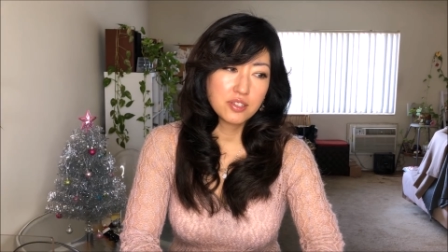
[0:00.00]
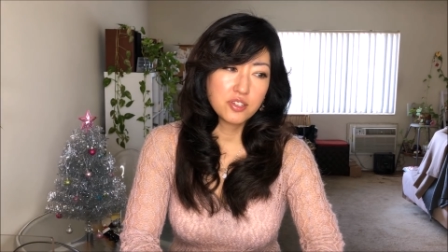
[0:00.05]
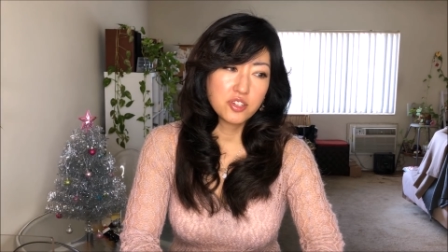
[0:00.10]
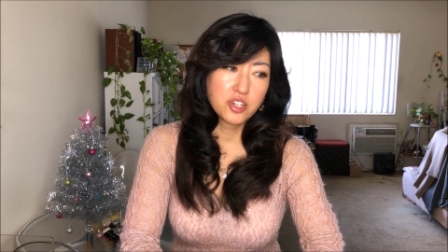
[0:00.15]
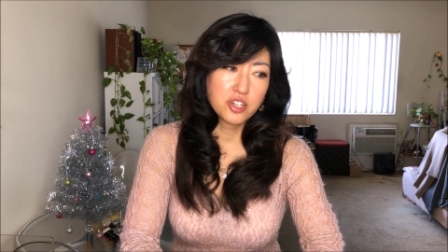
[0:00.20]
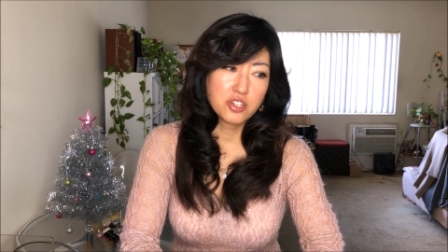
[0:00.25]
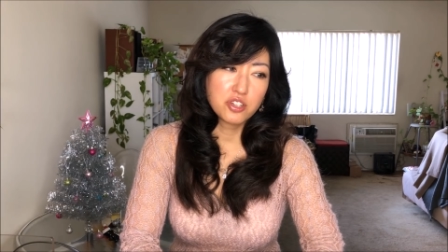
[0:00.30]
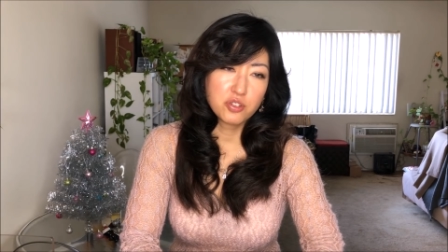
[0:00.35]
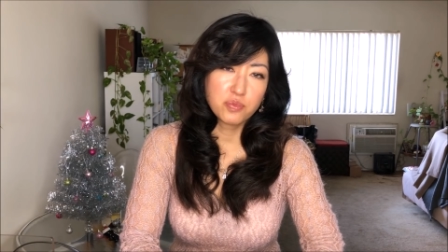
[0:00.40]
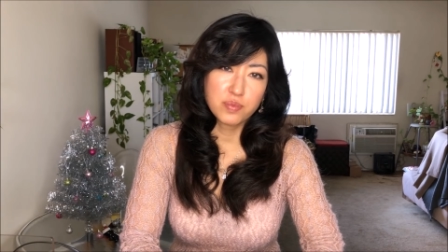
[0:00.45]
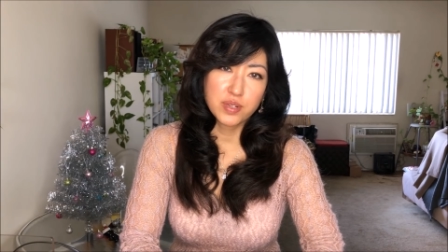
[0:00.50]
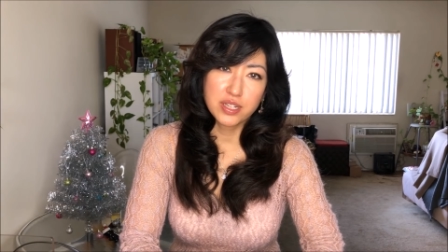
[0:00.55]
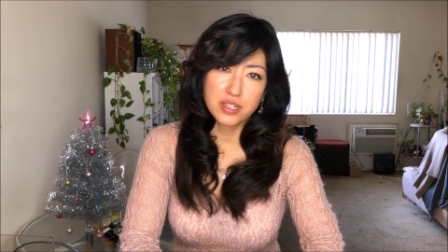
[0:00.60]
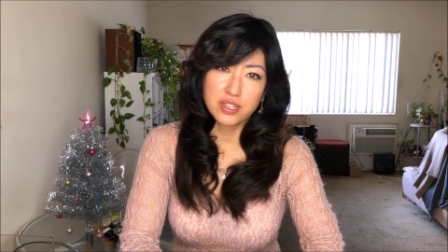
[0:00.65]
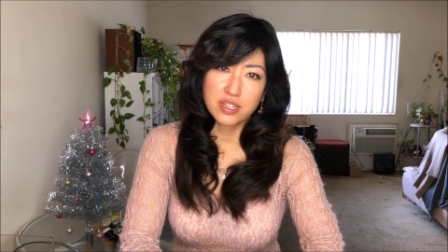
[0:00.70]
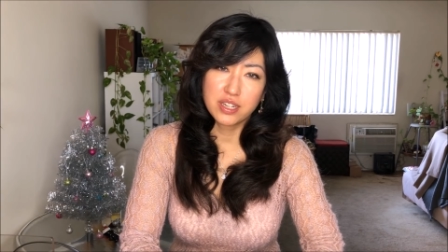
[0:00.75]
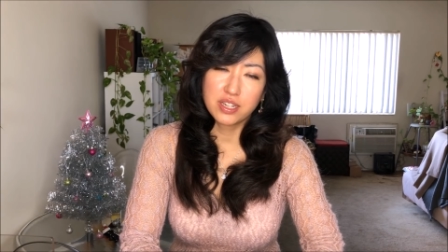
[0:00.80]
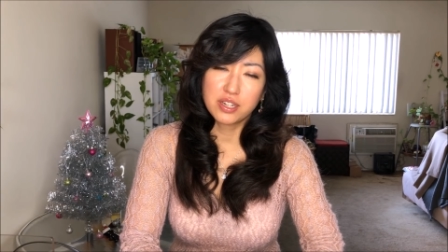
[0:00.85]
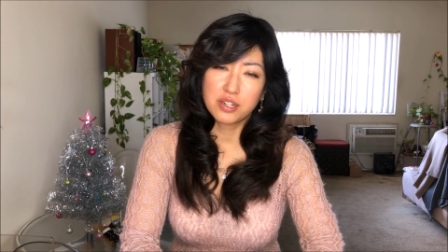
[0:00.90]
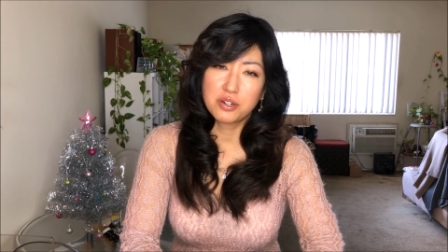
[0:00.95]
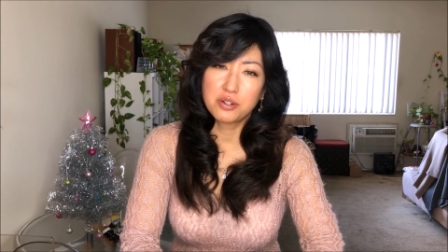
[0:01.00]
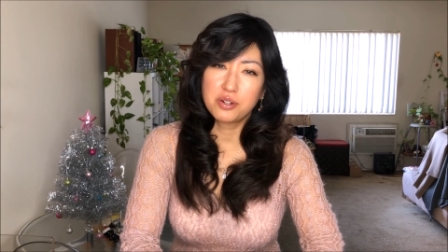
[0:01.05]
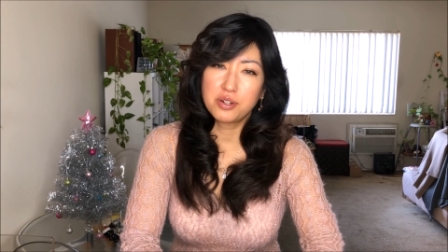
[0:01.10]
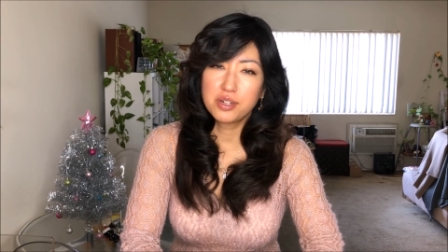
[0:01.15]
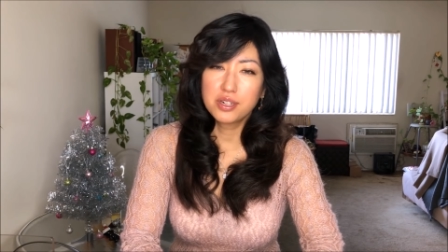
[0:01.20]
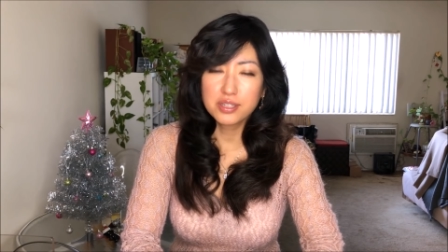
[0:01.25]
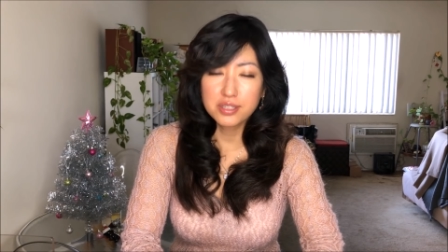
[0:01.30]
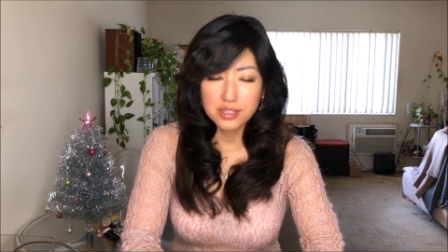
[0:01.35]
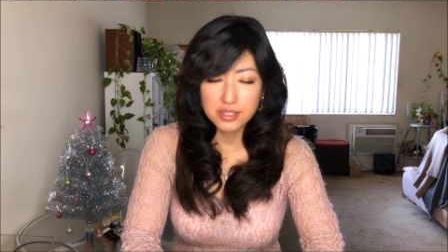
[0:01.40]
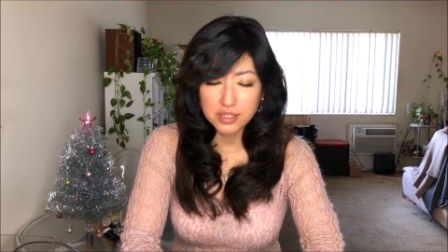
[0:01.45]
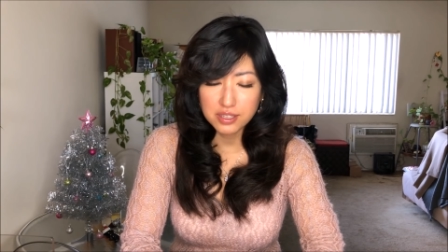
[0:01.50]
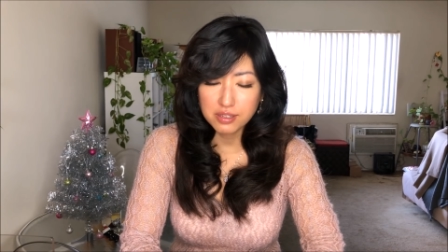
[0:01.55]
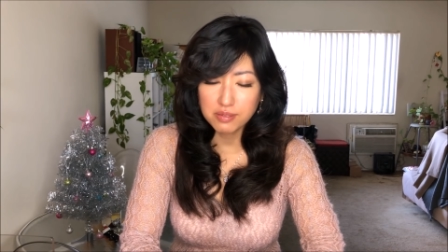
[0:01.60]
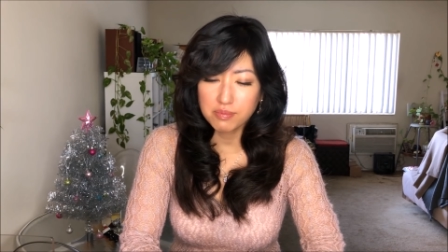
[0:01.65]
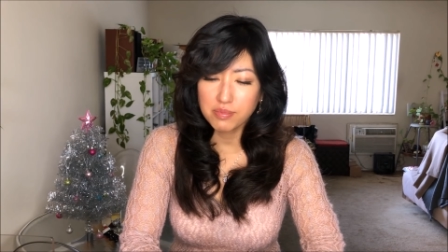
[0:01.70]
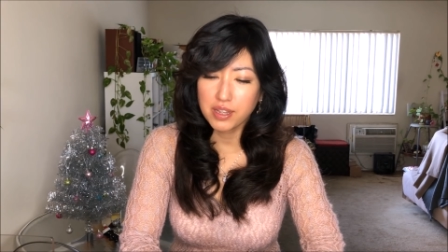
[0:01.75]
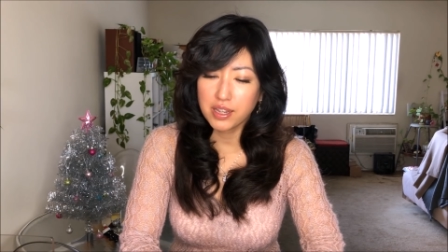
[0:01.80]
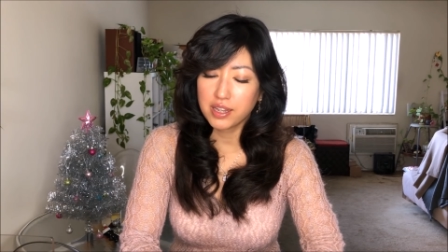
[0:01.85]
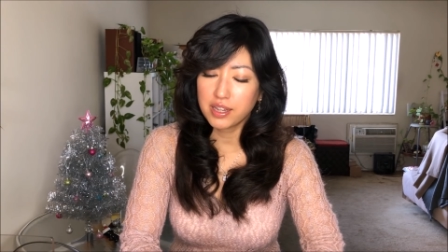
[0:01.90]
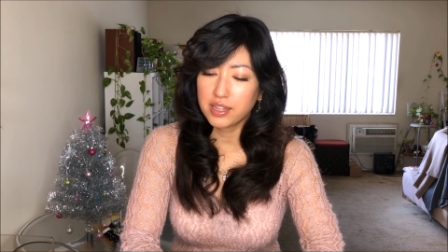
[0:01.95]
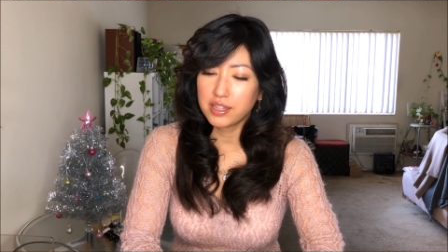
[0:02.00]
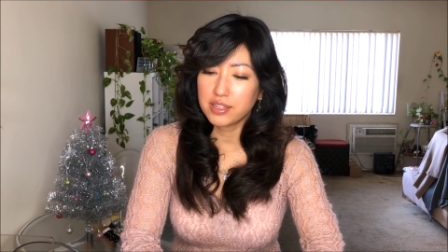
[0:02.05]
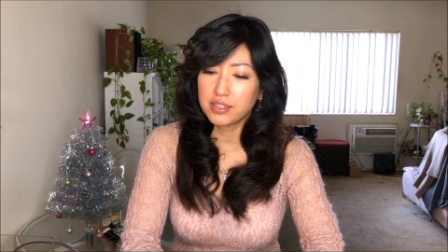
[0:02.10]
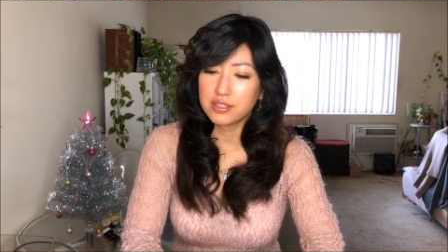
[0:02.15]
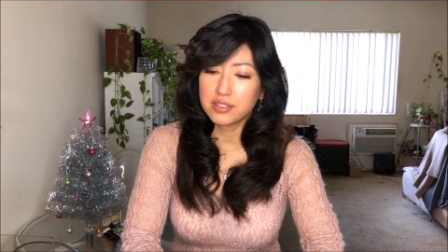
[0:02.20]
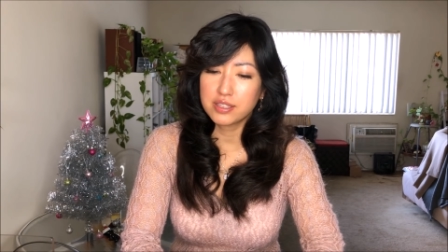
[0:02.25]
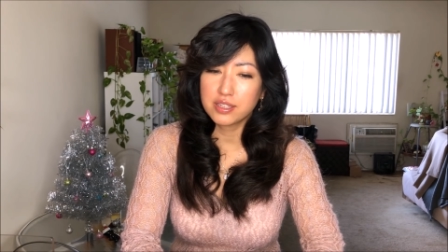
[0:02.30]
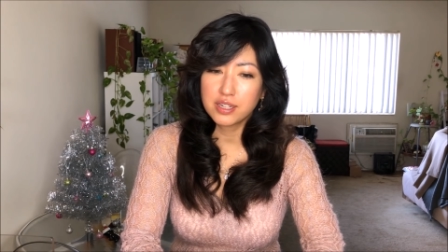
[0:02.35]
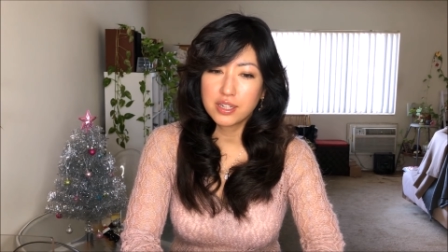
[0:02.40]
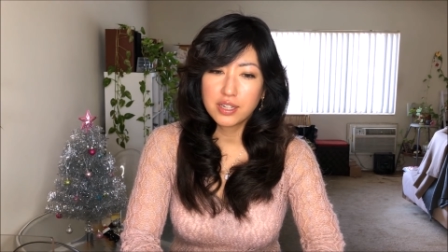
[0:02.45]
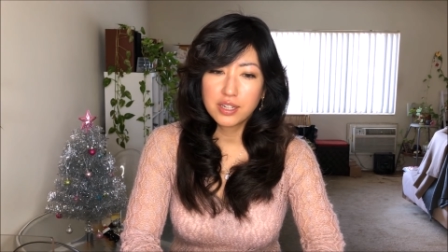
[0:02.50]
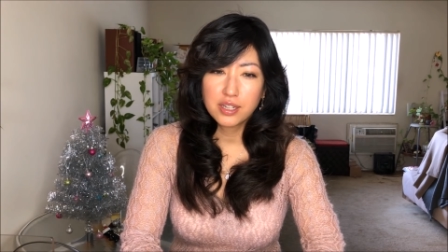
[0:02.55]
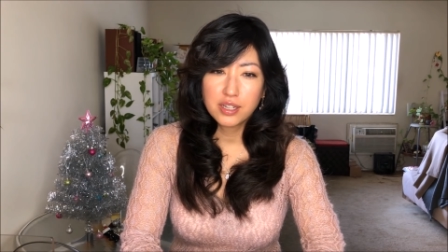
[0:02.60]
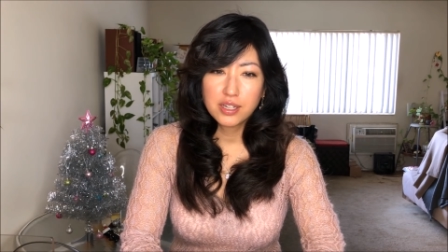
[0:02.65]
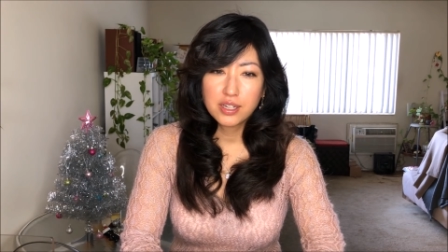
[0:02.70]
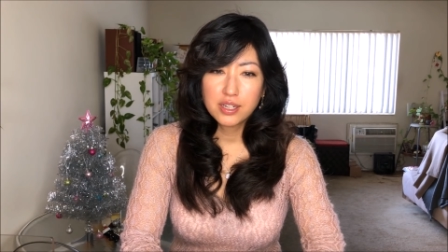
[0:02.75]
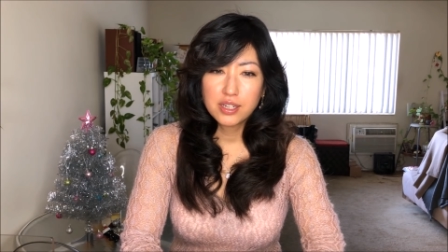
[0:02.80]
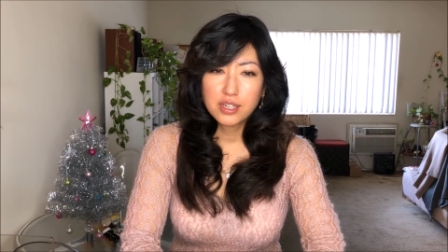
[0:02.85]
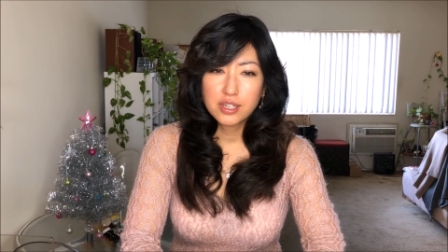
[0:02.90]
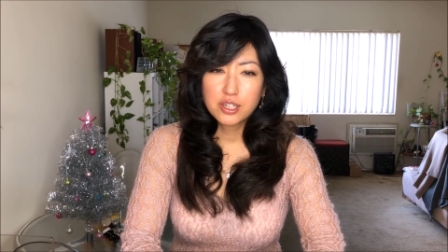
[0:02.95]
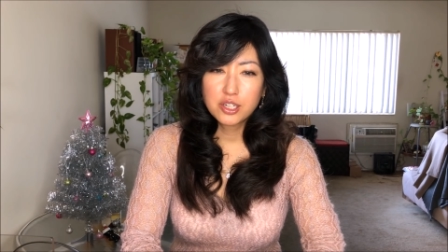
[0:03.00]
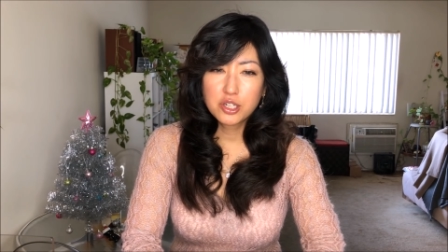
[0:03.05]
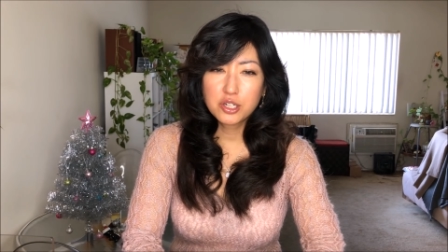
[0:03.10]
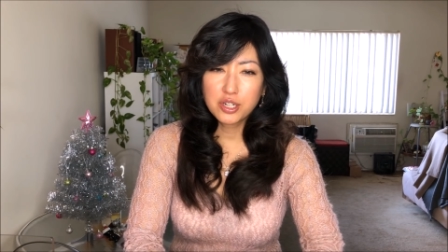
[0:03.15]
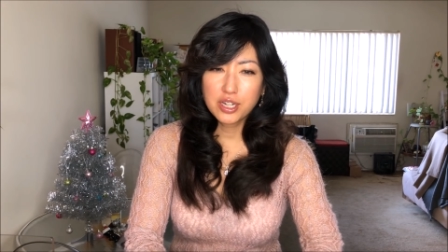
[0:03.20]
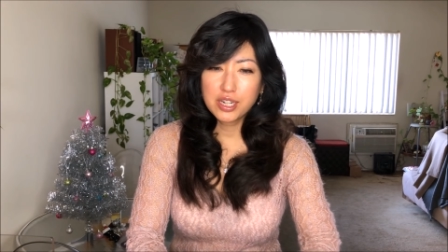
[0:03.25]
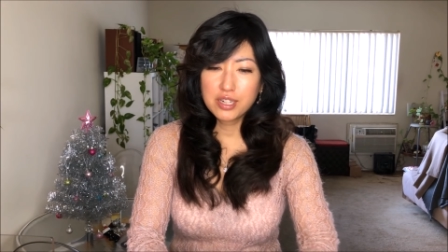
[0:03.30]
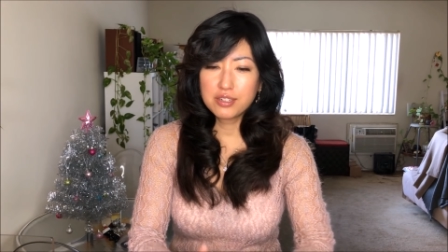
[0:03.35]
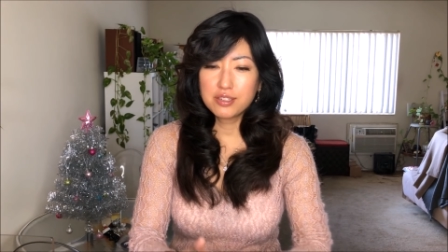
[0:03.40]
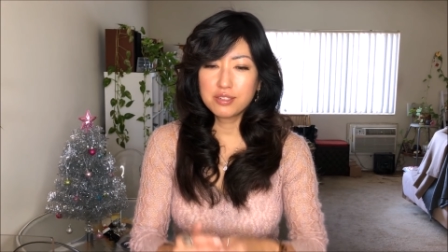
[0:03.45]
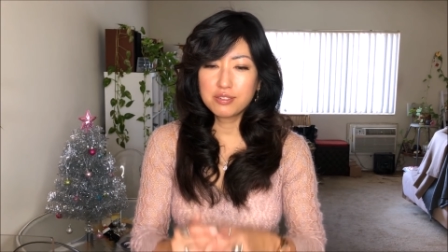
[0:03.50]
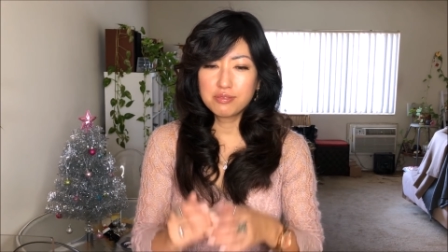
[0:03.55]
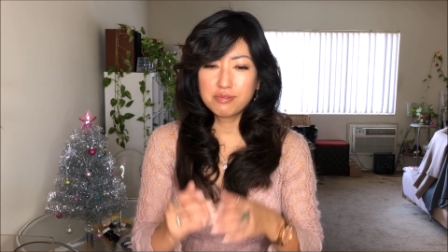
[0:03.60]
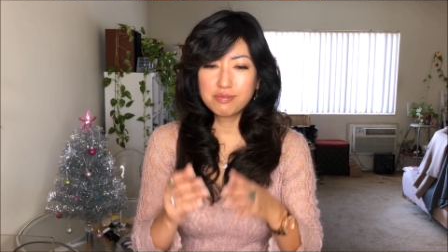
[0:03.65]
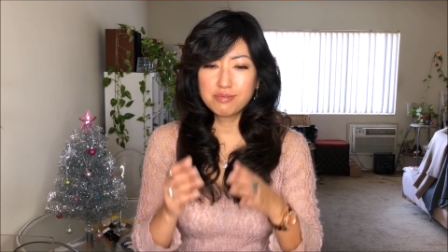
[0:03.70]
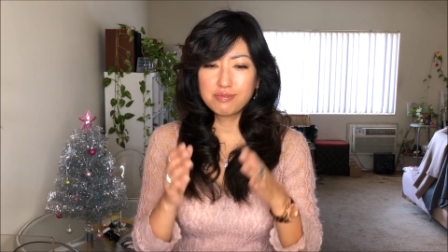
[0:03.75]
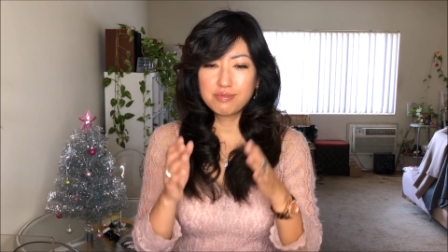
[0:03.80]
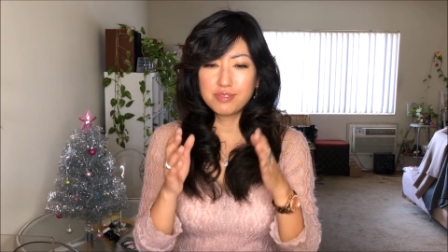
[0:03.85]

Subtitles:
judgment and criticism and try to,